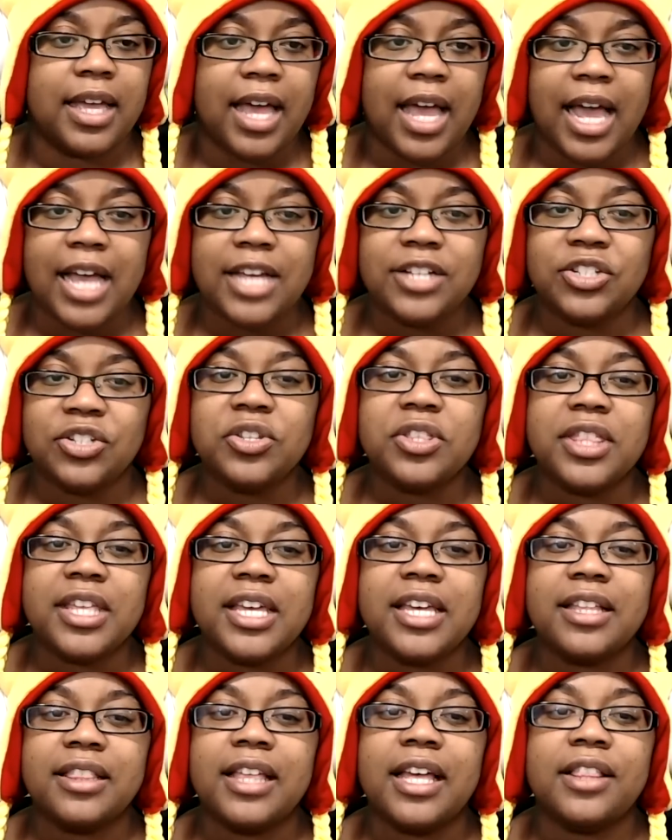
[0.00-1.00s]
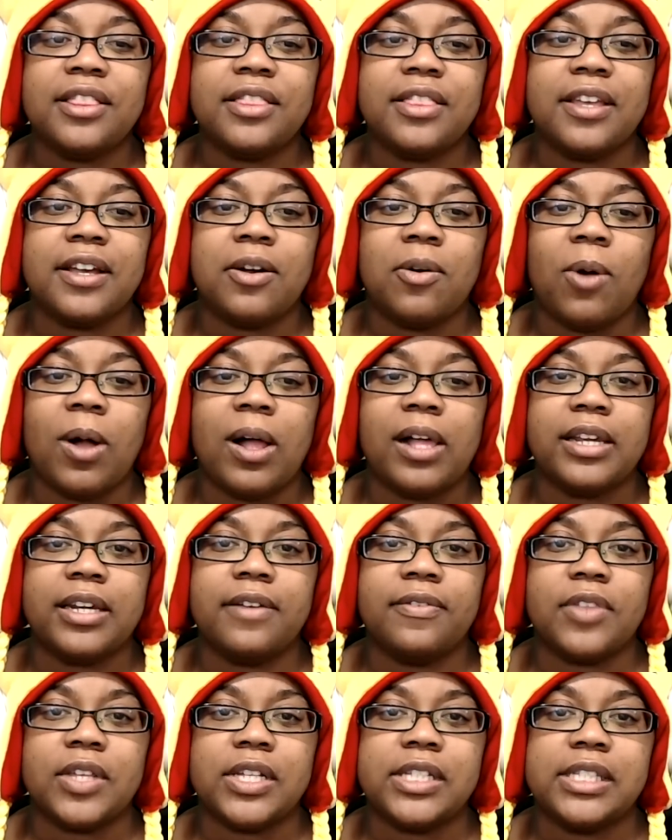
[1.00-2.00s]
I do think that the quality
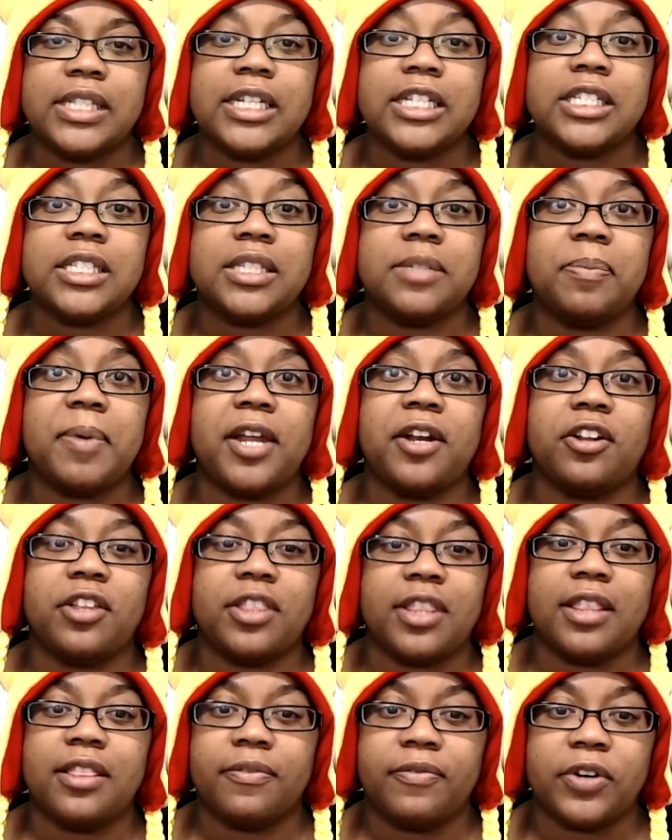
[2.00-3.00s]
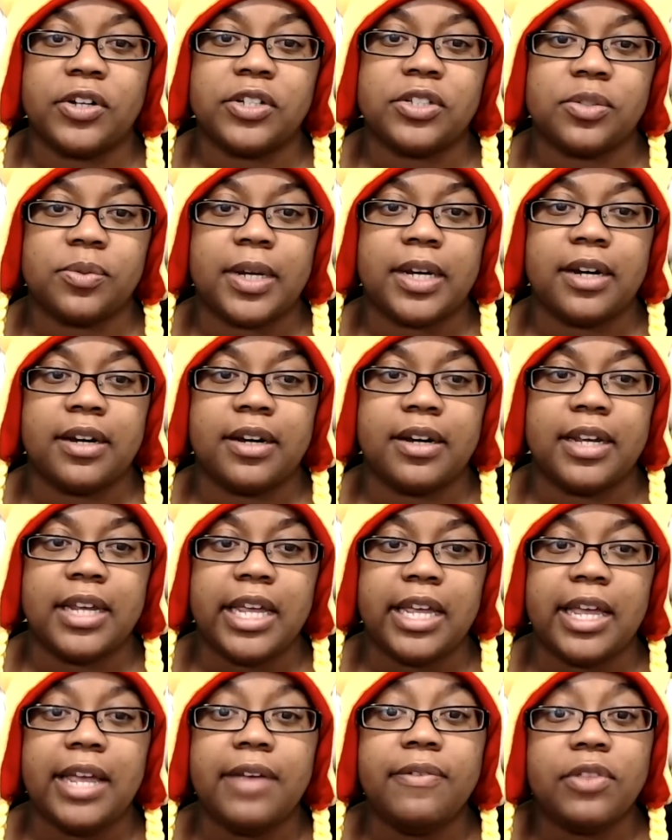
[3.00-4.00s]
of this is better than the first
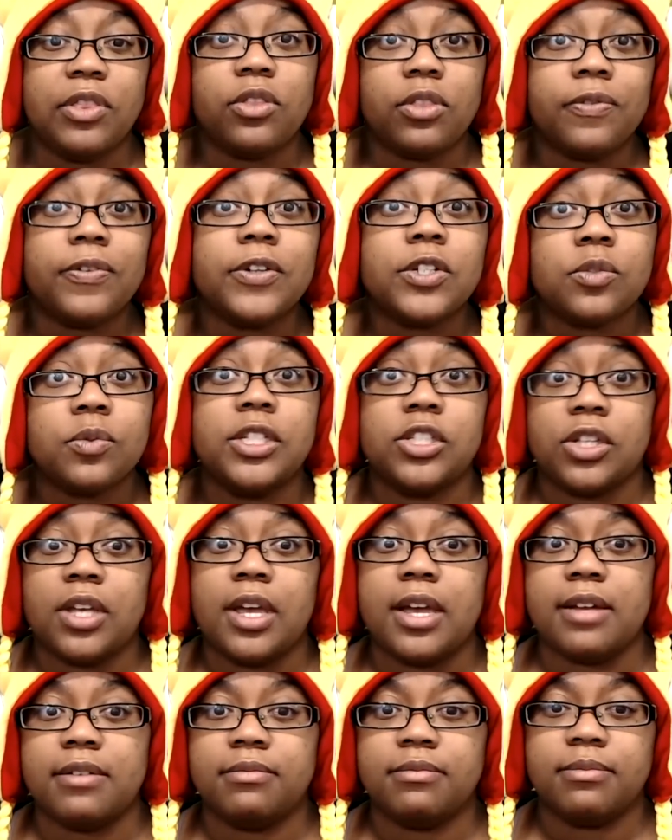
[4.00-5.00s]
one. Even though the first one is good.